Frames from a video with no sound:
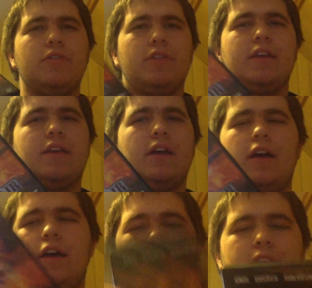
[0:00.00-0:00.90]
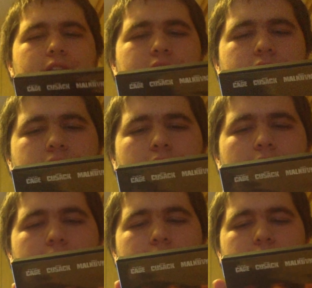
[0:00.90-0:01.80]
think it's
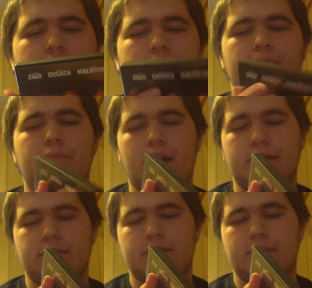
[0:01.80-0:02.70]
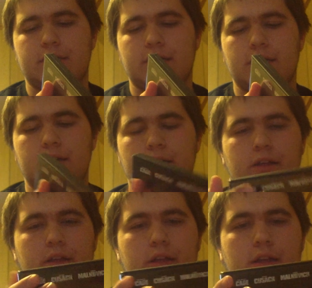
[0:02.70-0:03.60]
like the best
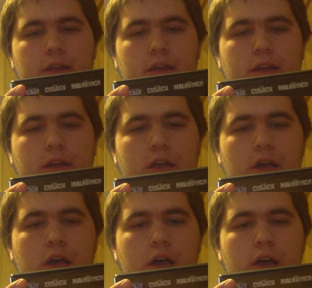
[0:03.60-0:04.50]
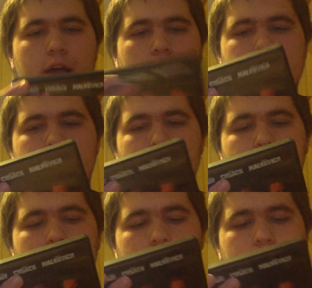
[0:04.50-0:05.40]
action
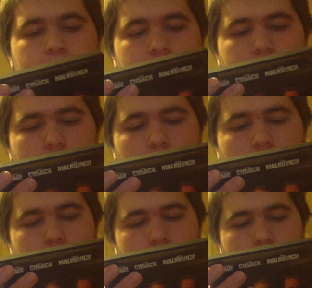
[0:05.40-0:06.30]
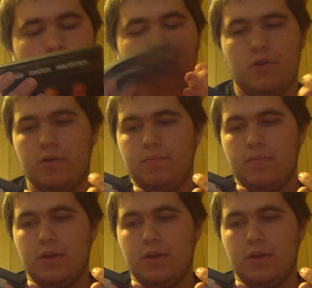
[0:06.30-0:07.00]
movie like ever.